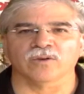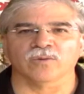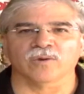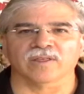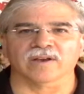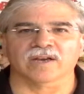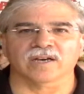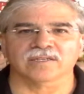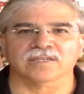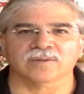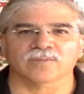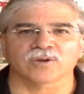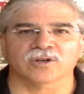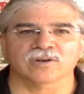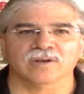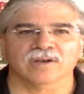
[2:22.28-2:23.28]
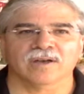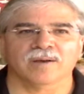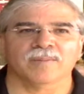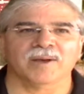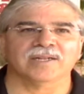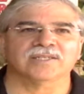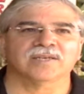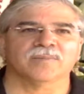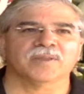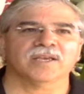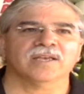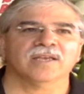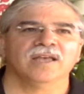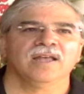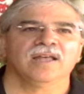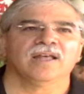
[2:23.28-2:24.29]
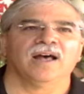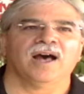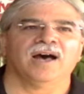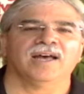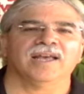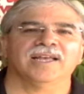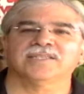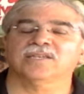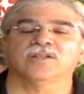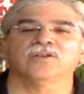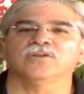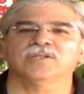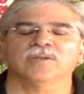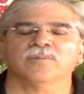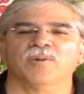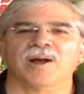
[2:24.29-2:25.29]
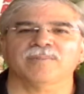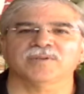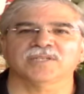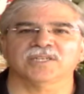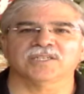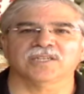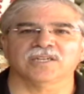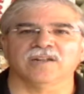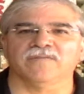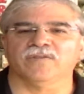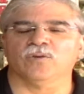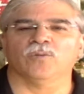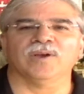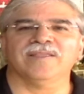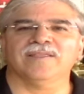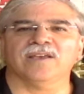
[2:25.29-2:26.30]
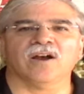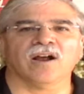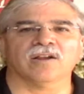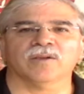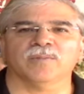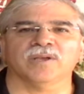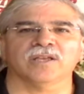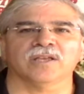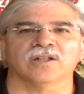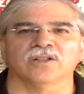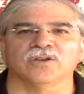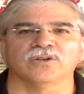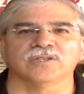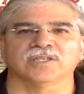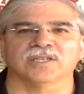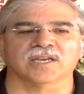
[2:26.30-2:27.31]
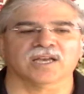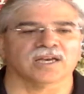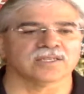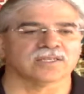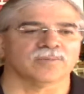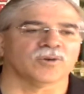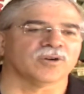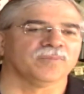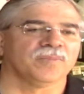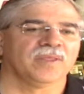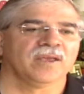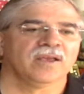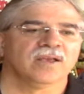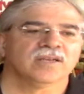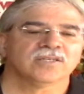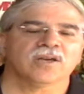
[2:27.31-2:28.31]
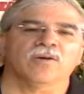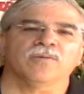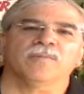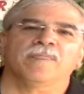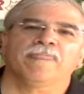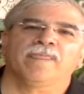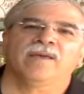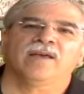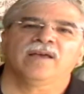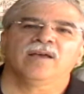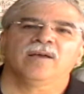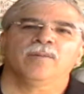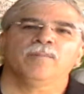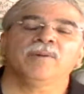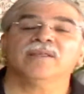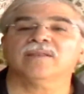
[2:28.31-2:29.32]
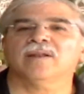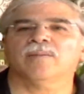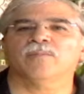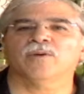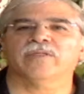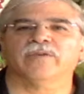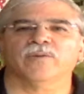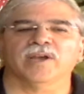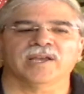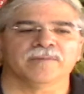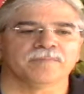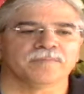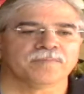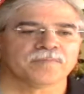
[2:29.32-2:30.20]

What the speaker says: with a customer about something. It's a losing proposition. If you win the argument, you lose the customer. So, myth number 3: